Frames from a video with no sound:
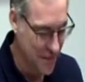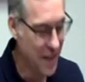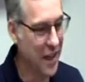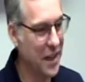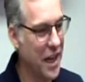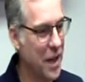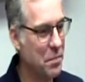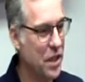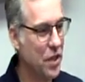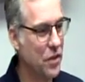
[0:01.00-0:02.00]
And
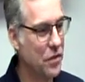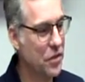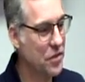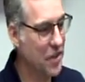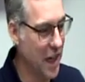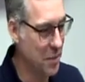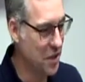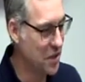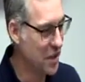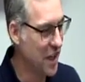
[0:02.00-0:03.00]
happy
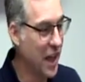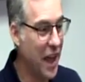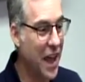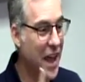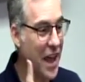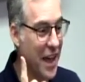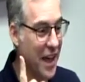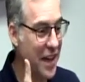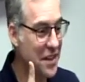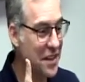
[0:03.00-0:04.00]
Sabbath
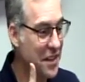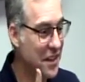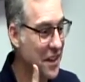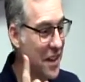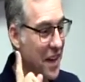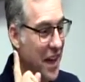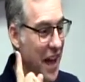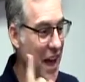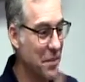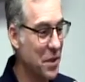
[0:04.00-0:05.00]
and
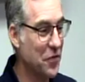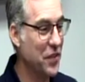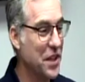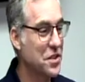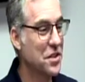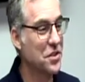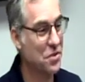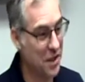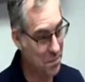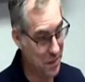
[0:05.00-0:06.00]
happy Feast of
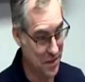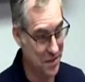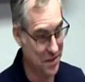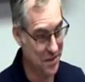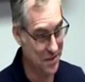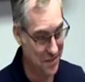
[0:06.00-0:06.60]
Trumpets.